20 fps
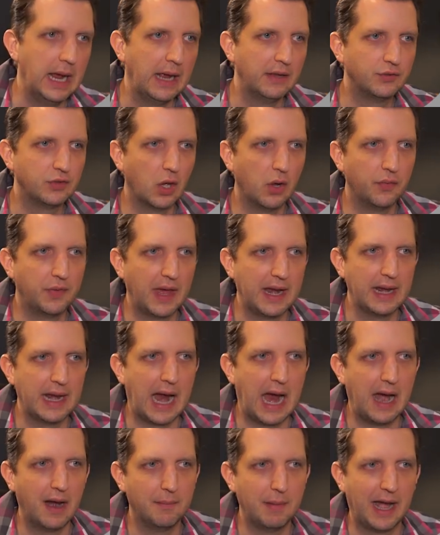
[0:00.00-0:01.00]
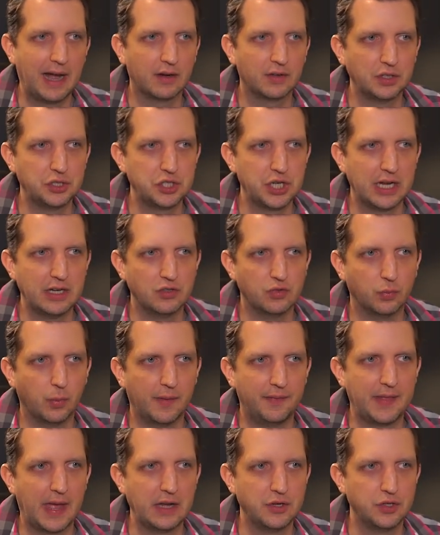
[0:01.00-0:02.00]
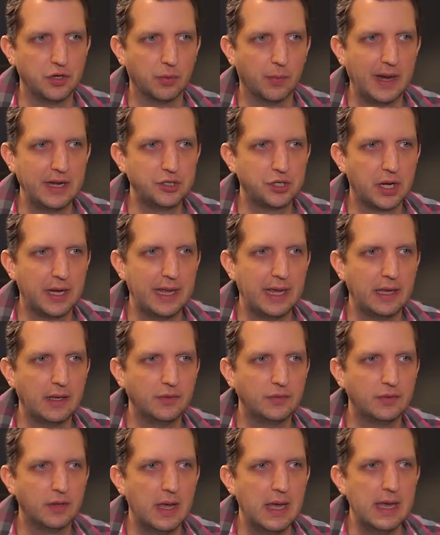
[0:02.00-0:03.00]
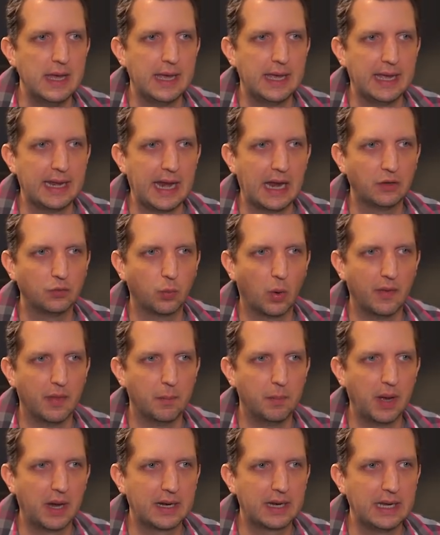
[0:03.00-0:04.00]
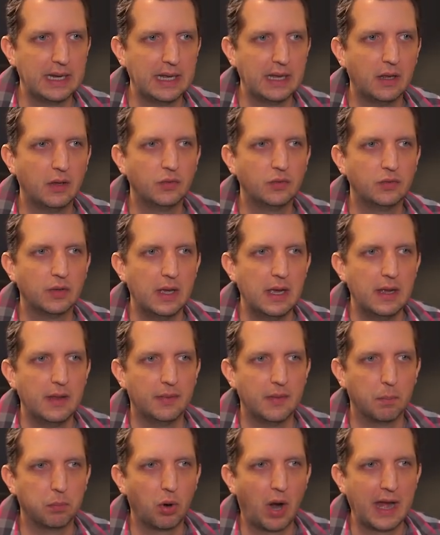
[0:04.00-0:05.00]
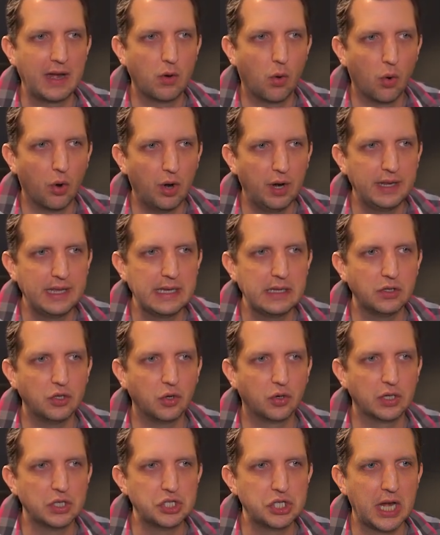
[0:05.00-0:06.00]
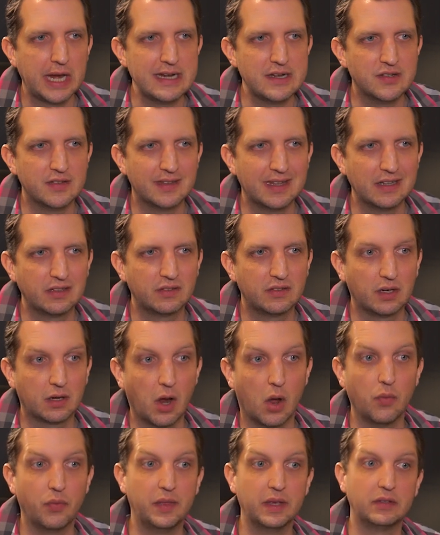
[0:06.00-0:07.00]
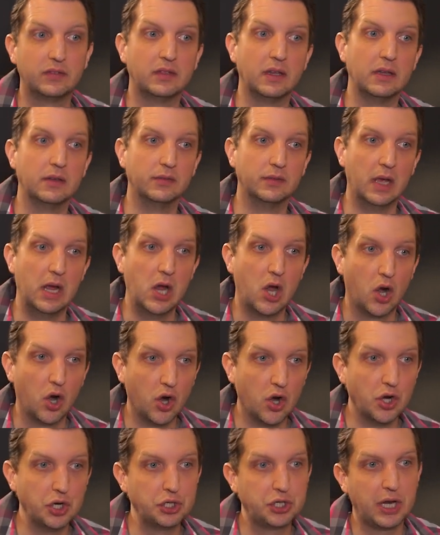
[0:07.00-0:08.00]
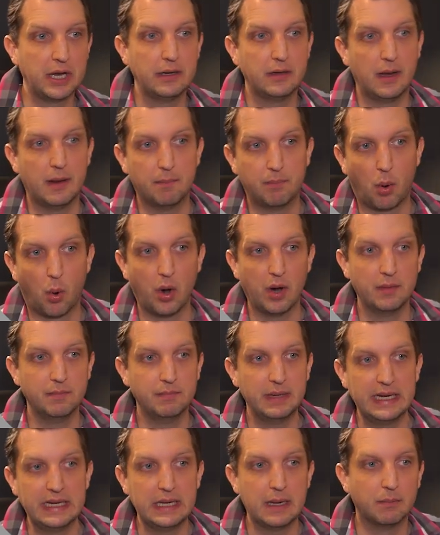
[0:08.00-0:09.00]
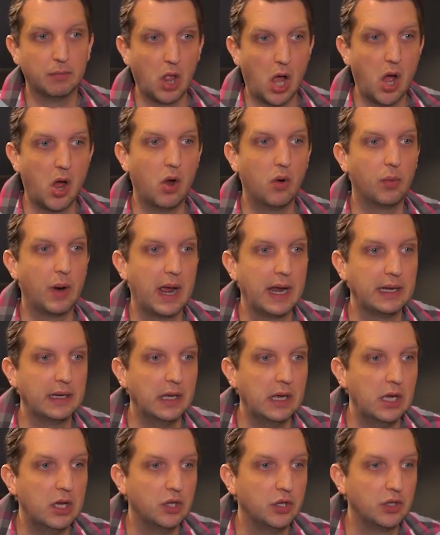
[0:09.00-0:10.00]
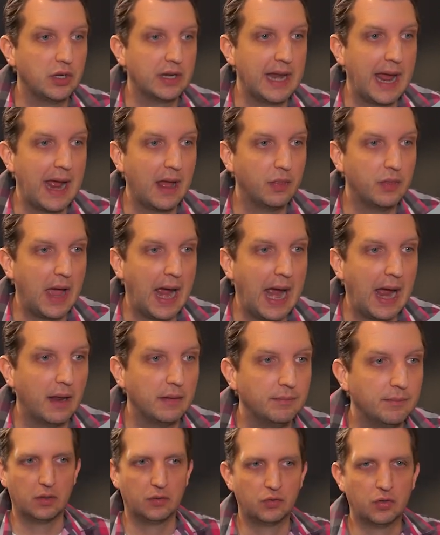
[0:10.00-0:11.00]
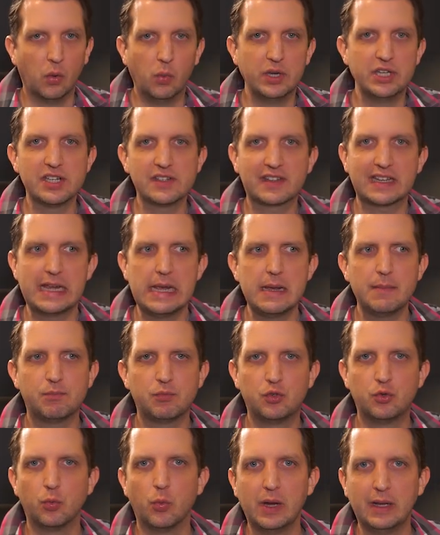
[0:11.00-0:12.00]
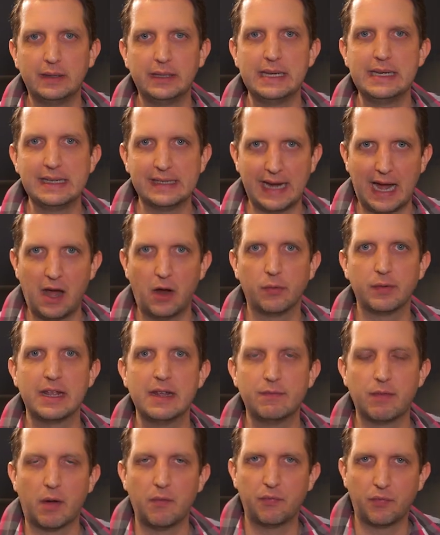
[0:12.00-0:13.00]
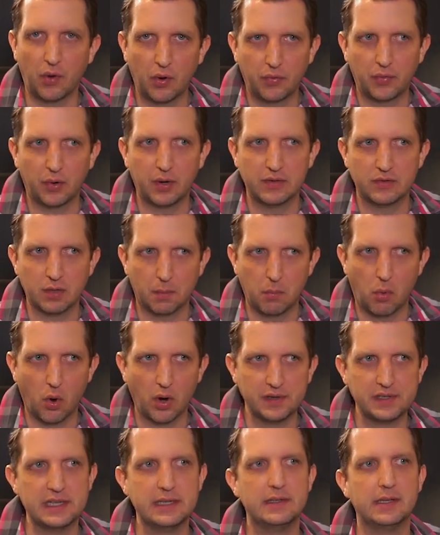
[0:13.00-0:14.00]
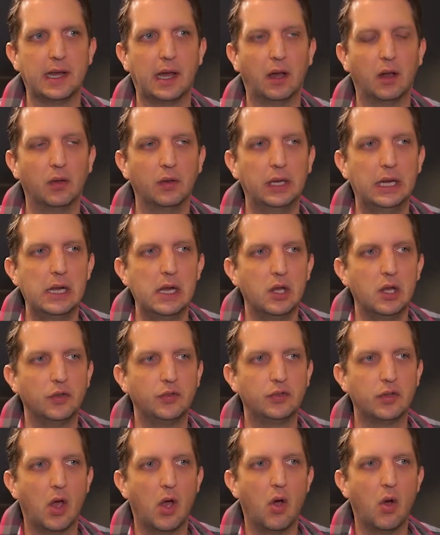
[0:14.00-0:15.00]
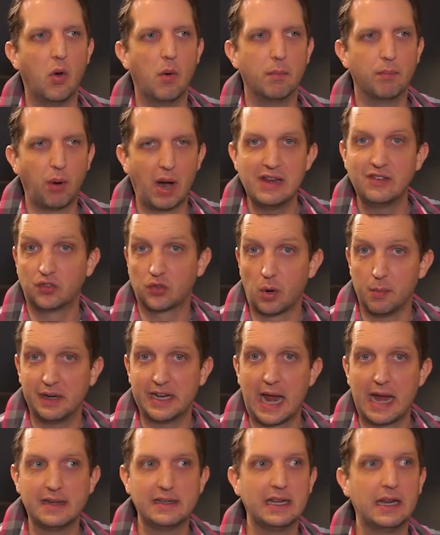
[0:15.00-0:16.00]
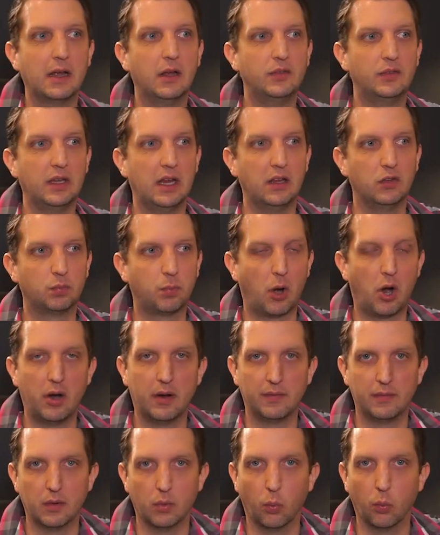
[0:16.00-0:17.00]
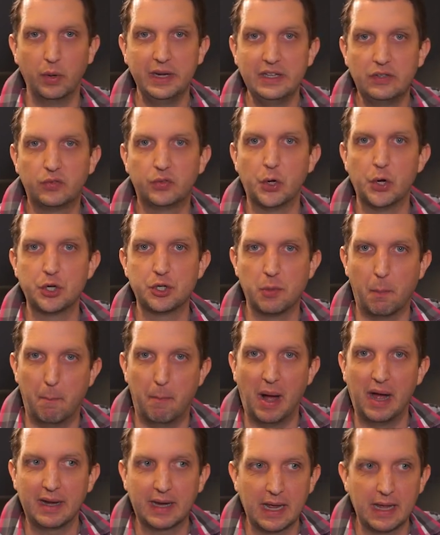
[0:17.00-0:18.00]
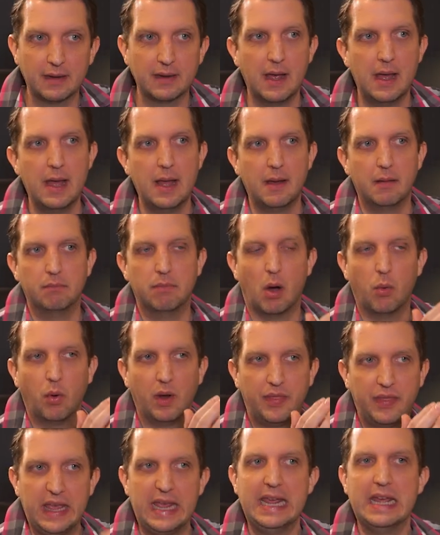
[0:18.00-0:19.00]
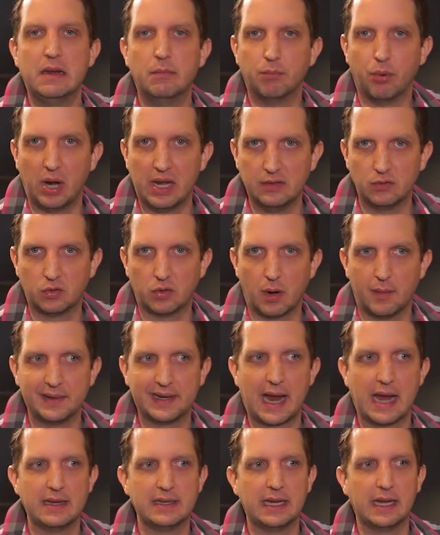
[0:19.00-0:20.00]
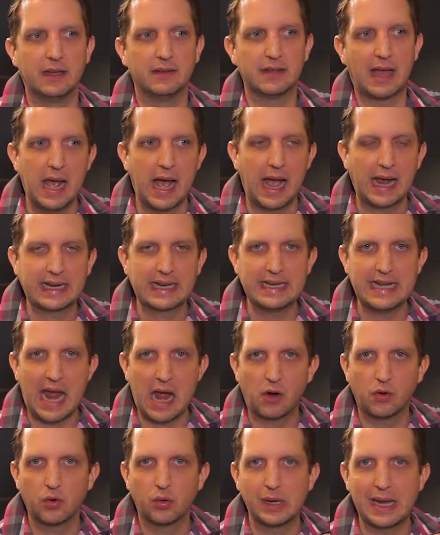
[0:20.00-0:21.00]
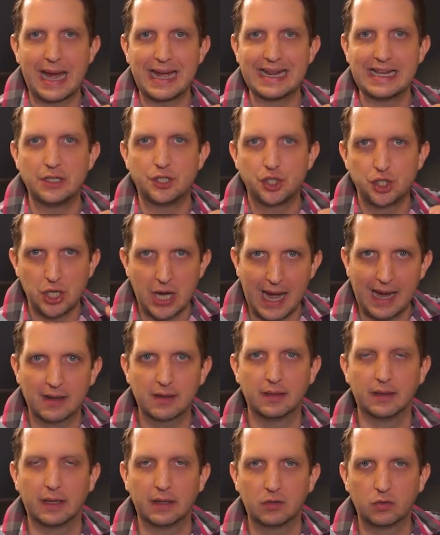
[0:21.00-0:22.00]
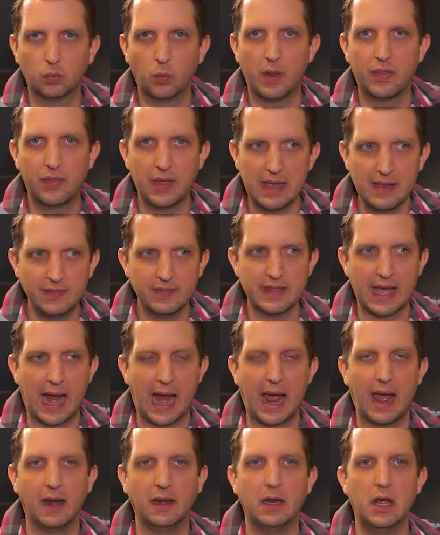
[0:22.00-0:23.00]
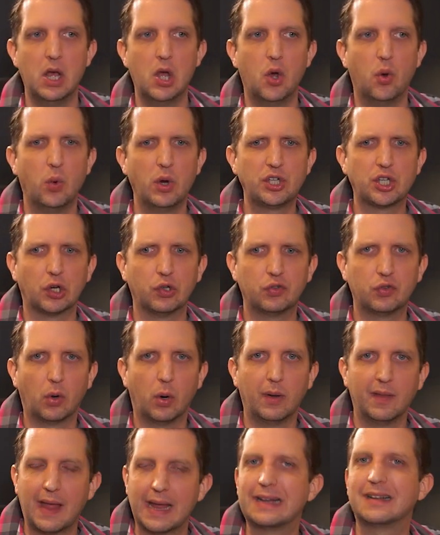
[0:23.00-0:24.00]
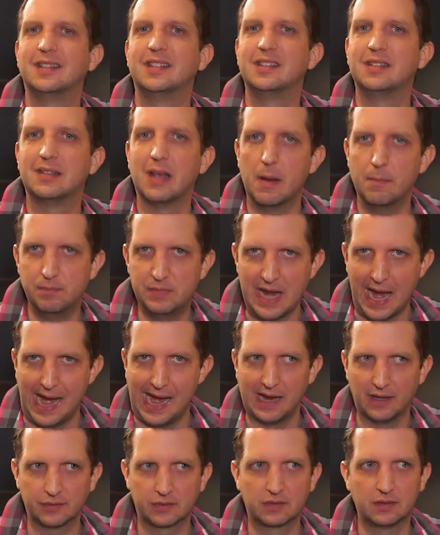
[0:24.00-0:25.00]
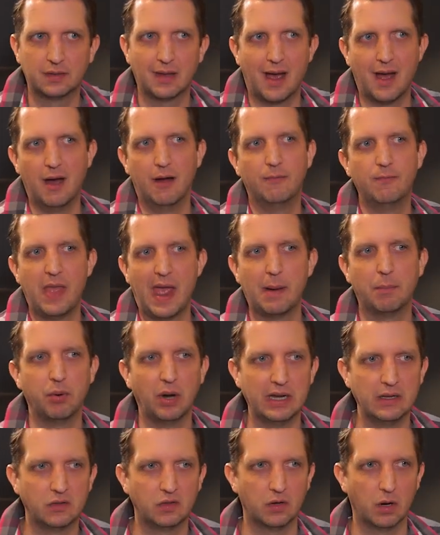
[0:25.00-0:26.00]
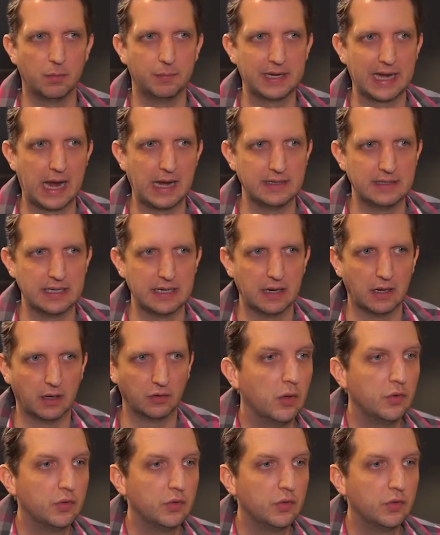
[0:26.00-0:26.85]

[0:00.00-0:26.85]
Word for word: And so then it automatically changes what that duration is. It has where the bucket is, the priority. You can change this to go, this is urgent, important, medium, low, right? You can add that. So we just keep drilling down even further into more detail. So brainstorming ideas is part of the research bucket, but within brainstorming ideas, I can now create a checklist within that, which are sort of like subtasks of that brainstorming idea.